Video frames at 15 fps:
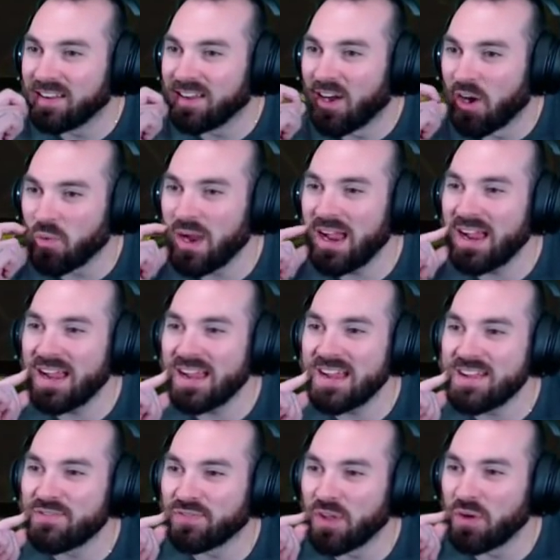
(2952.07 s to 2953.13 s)

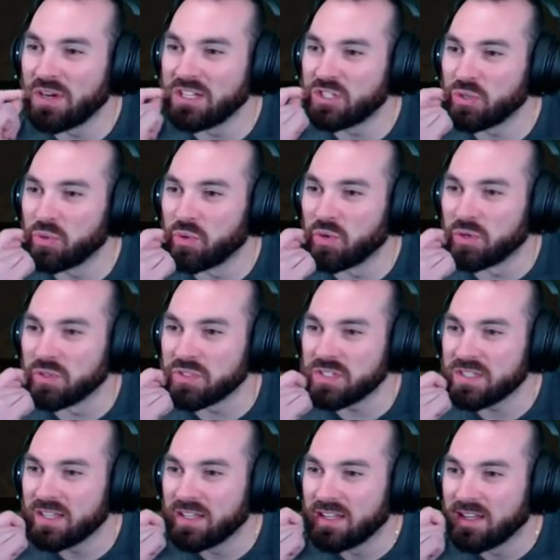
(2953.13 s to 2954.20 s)
Hooray! Floating tools.
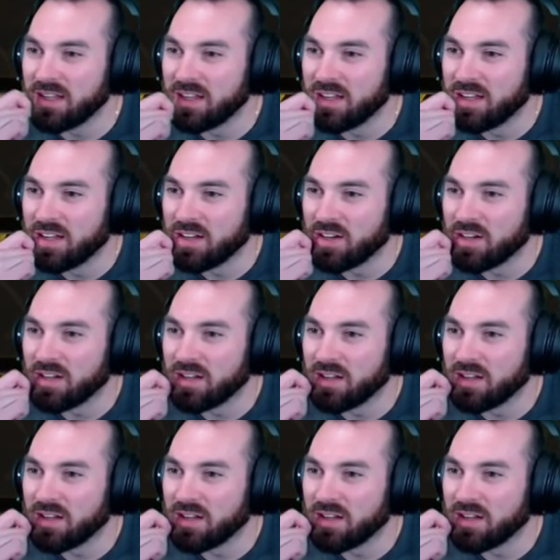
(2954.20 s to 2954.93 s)
Is that all?